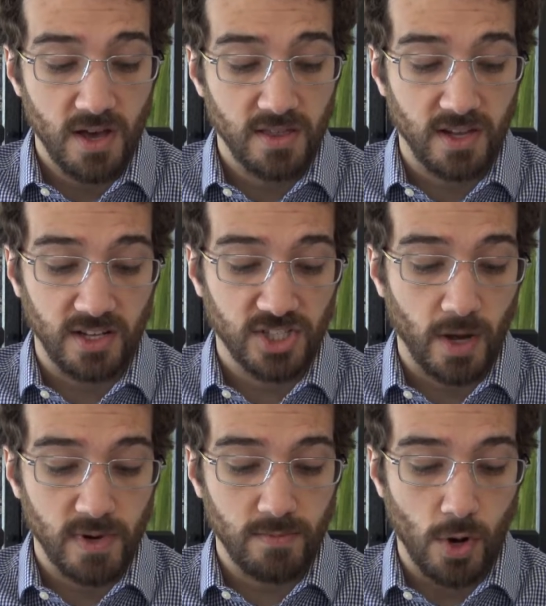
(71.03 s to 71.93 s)
Then he
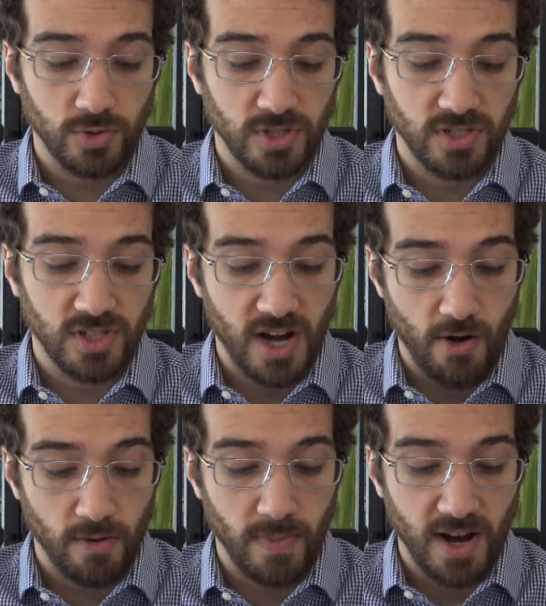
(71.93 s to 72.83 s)
summoned Moses and
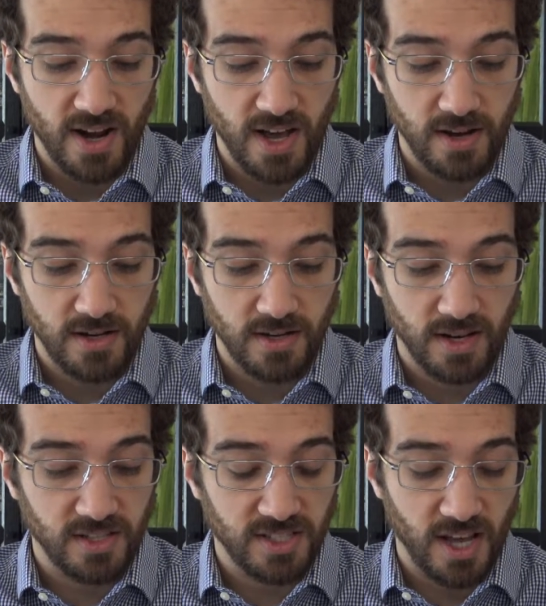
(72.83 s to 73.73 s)
Aaron by night,
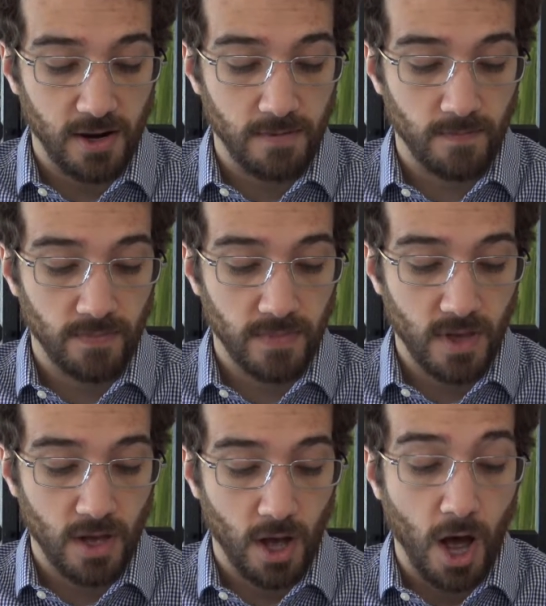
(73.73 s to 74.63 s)
and said,
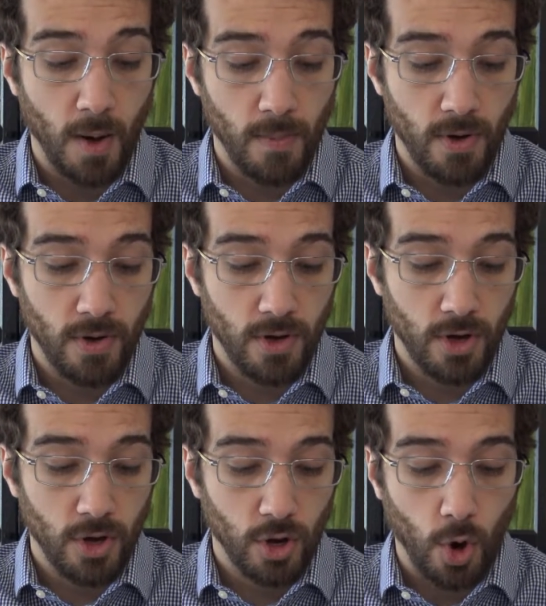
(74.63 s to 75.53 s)
Up,
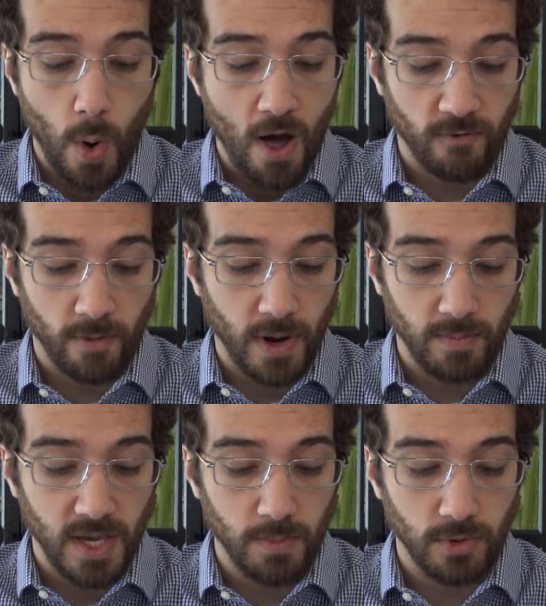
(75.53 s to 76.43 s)
go out from my
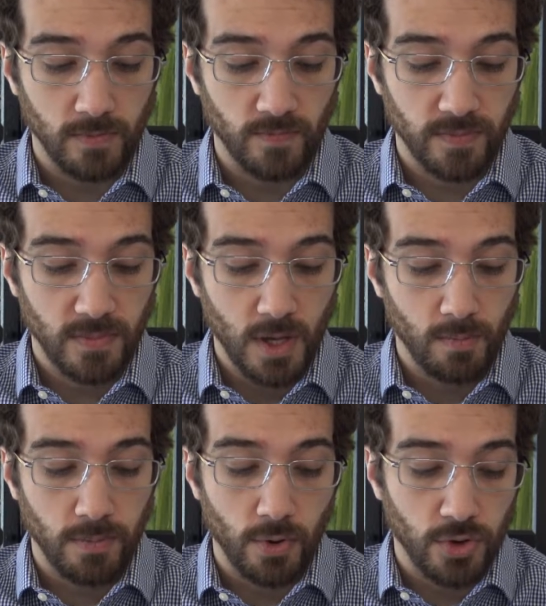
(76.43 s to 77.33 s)
people,
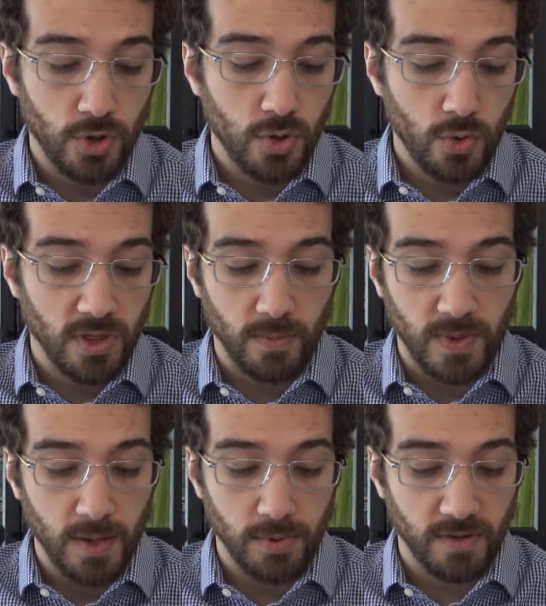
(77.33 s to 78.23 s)
both you and the
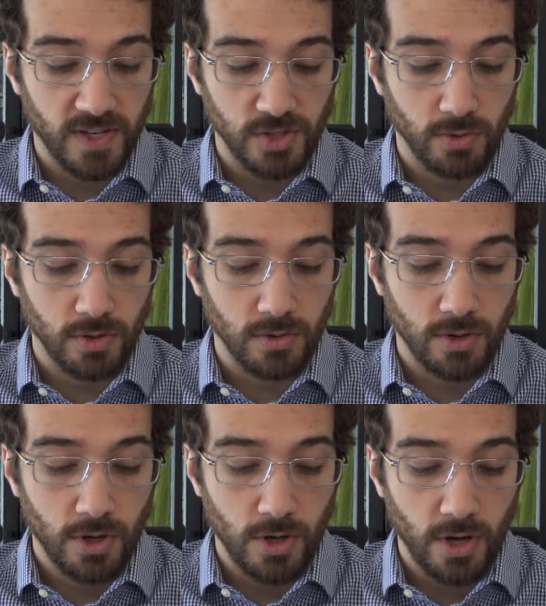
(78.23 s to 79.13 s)
people of Israel,
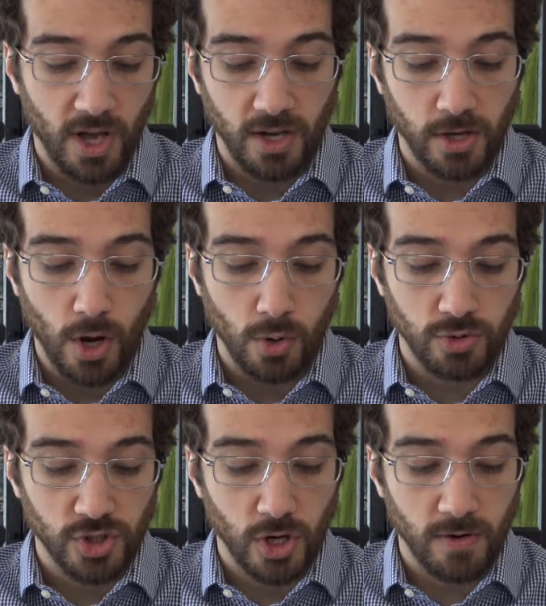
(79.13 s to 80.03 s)
and go,
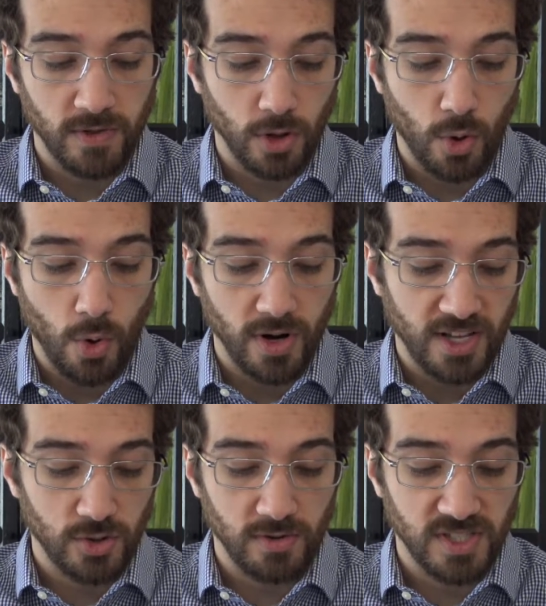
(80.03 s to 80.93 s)
serve the Lord
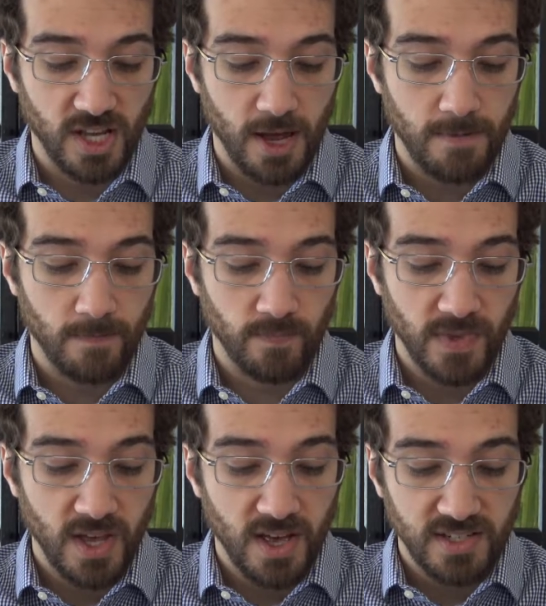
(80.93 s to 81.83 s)
as you have said.
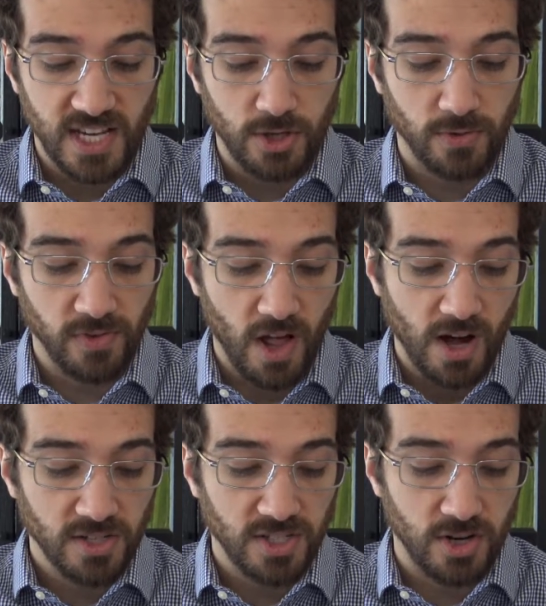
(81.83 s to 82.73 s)
Take your
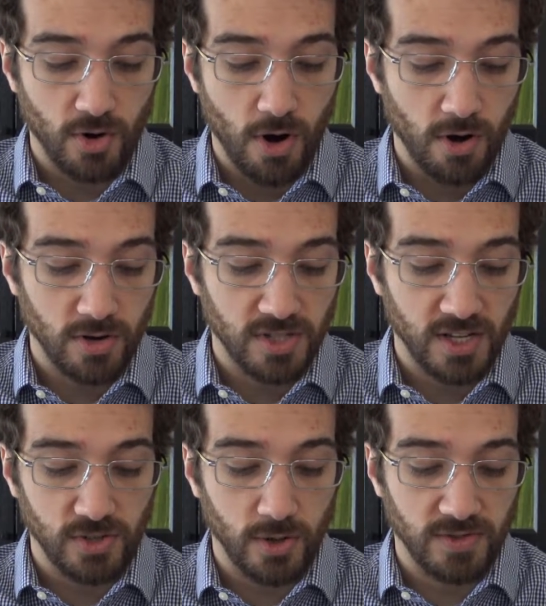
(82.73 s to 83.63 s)
flocks and your herds
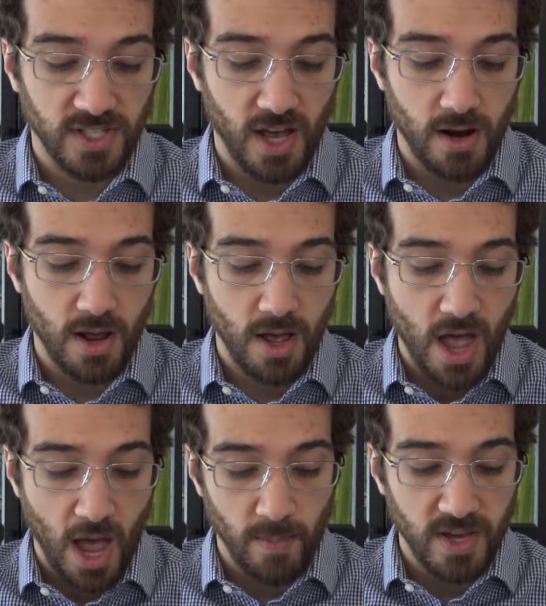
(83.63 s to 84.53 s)
as you have said,
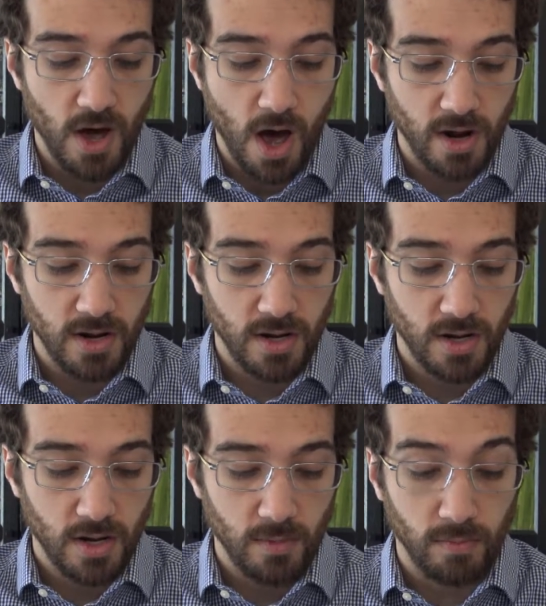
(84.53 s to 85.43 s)
and be gone.
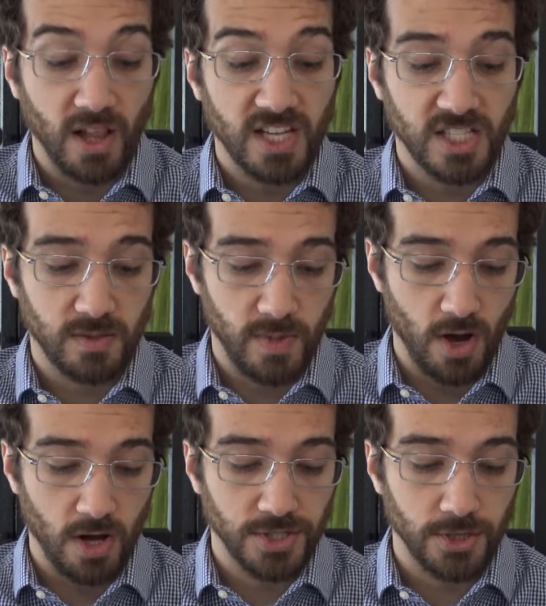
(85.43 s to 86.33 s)
Bless me
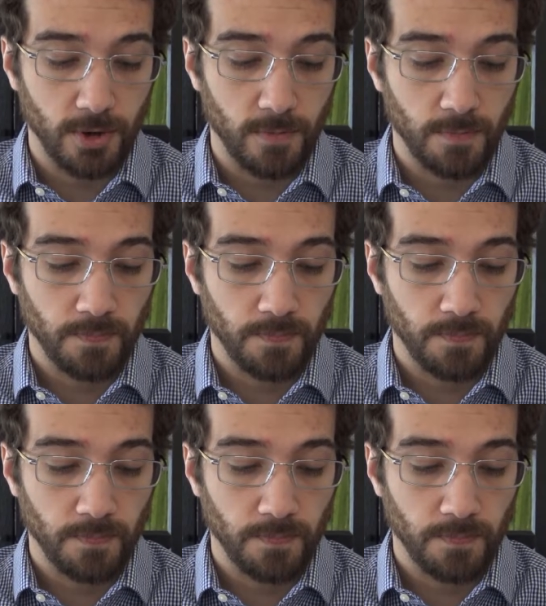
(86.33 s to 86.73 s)
also.